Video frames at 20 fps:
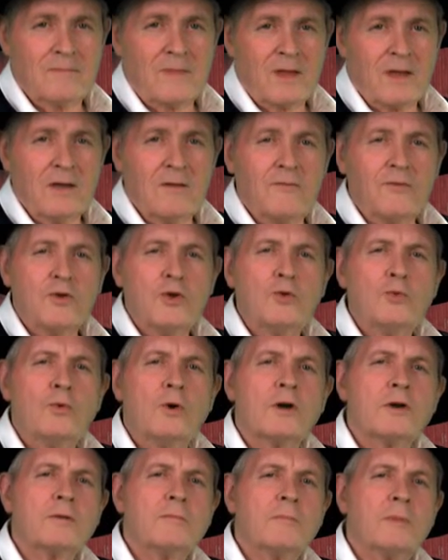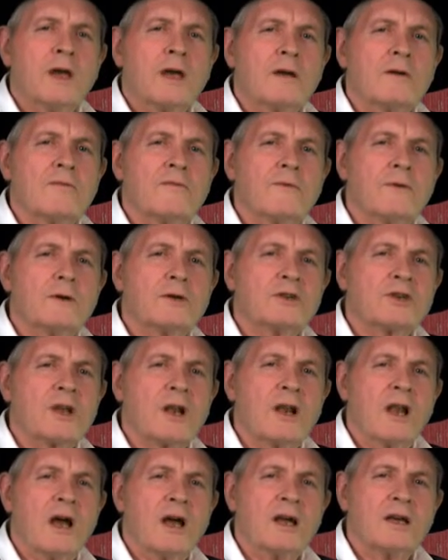If you want to make a first
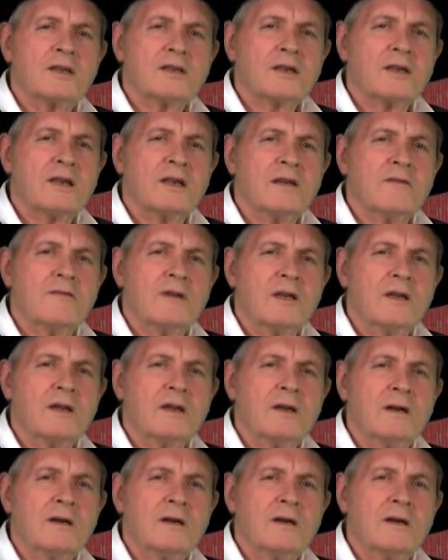class living,